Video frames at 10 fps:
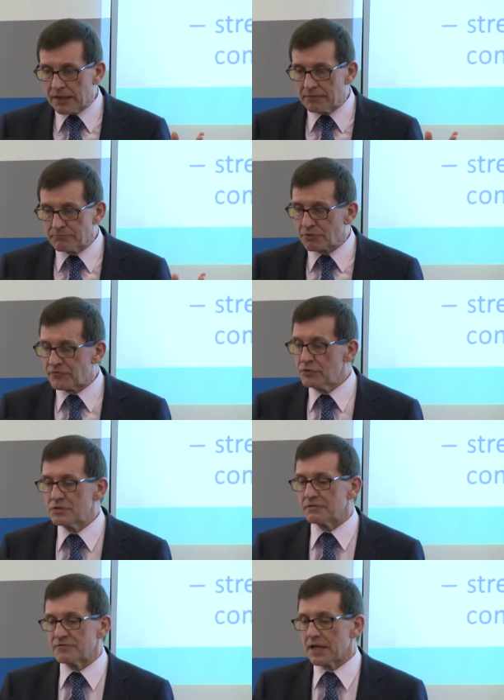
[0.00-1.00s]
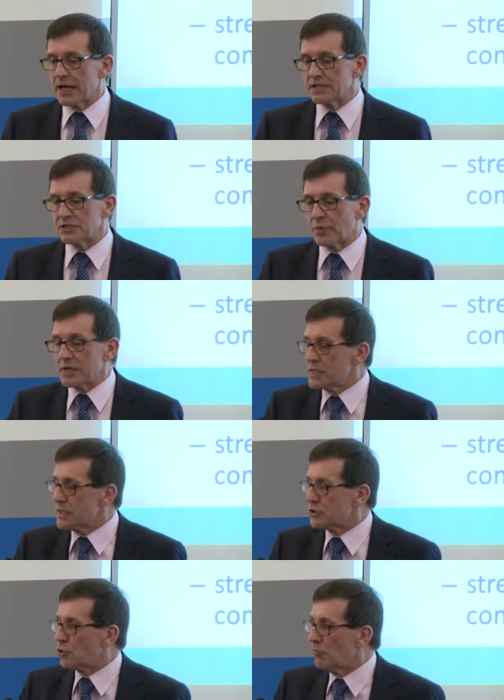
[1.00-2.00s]
in profusion for the last 20
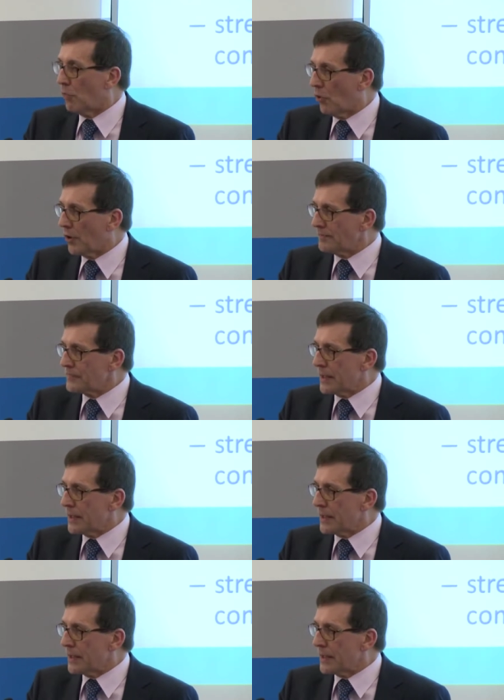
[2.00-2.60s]
years or more.